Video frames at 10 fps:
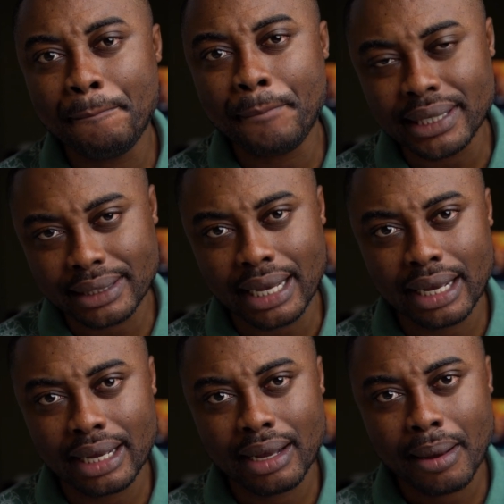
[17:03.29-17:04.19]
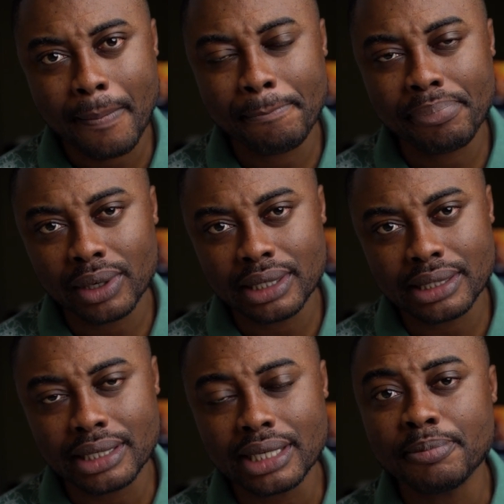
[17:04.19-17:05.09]
better
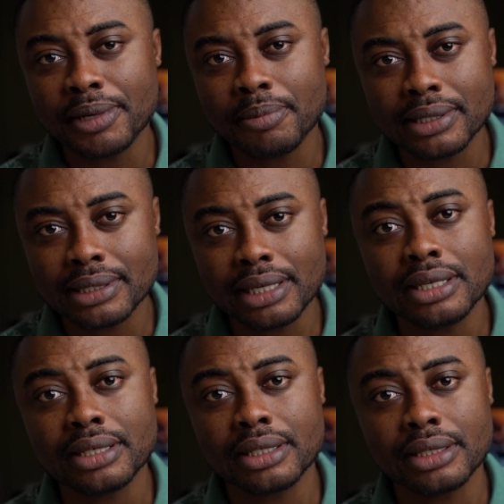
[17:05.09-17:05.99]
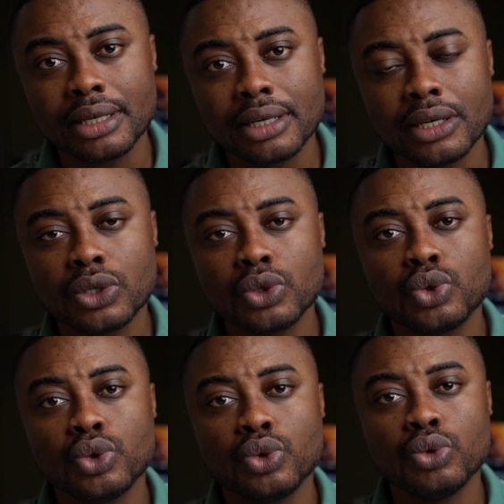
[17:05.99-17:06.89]
policy implementation
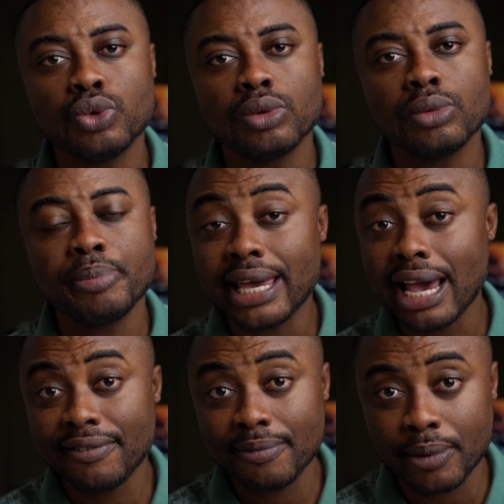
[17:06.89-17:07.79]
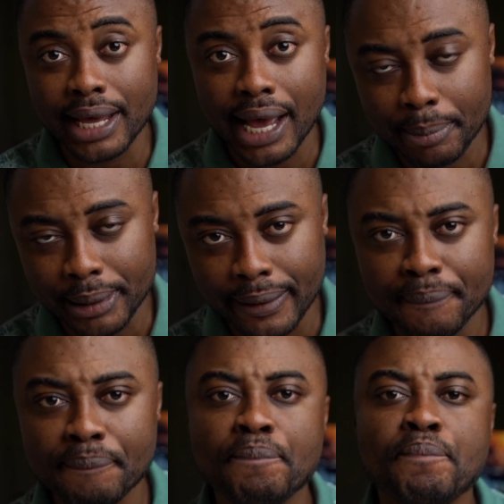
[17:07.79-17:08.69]
to make everybody happy.
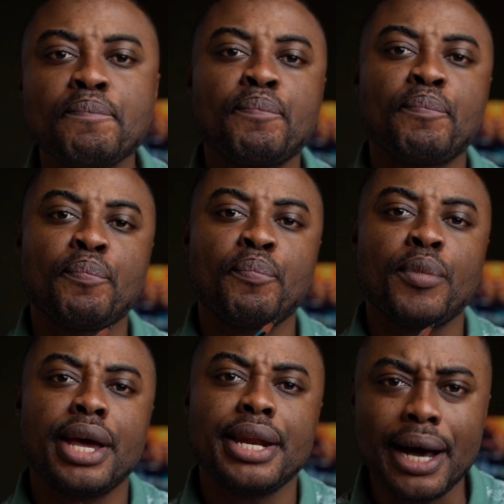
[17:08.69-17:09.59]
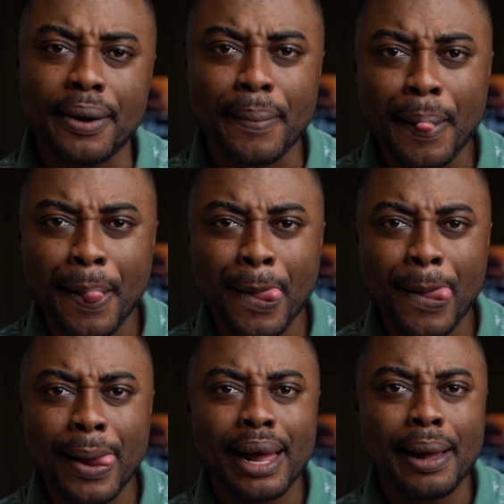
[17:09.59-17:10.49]
Now,
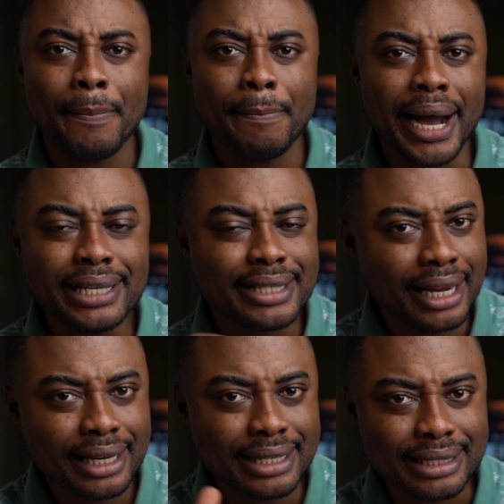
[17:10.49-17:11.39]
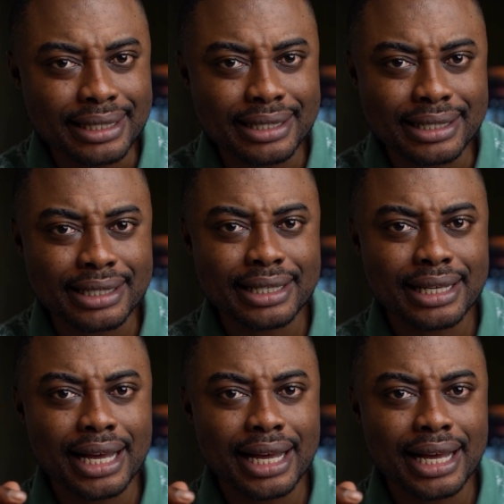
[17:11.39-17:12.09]
my challenge is